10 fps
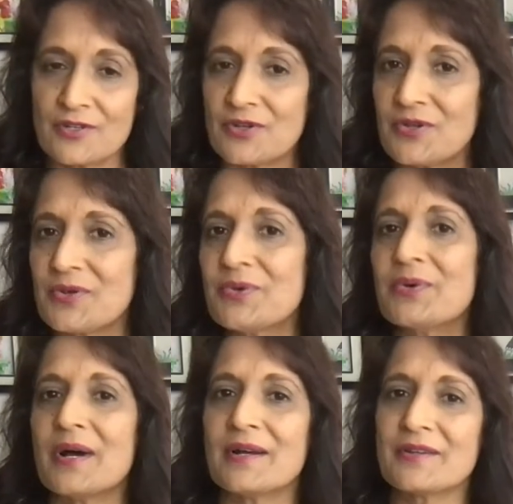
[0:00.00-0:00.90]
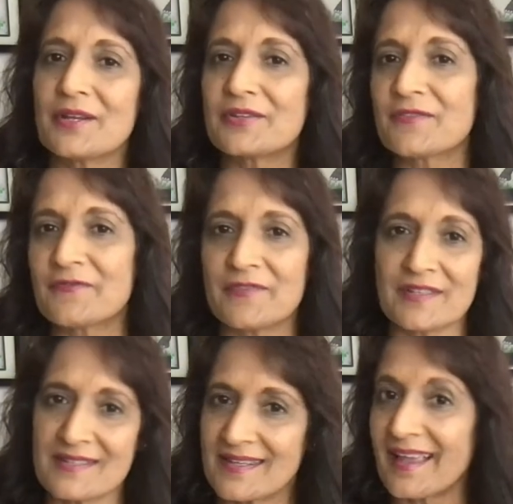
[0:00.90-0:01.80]
you are not a
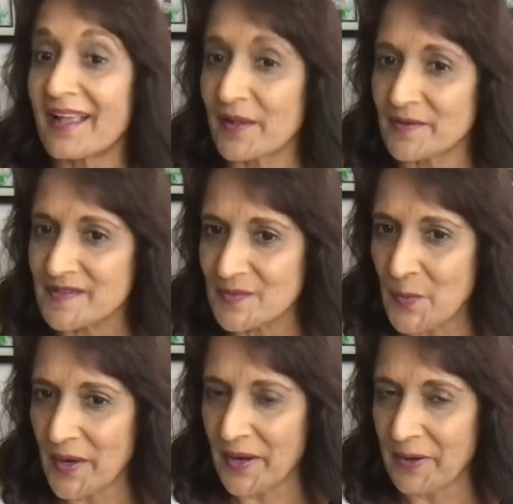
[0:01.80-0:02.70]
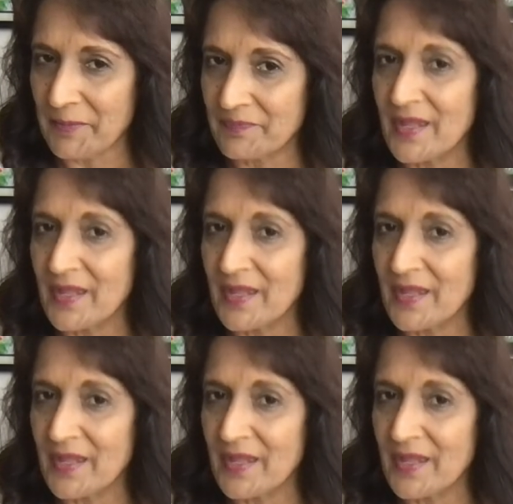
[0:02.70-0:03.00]
fit elsewhere.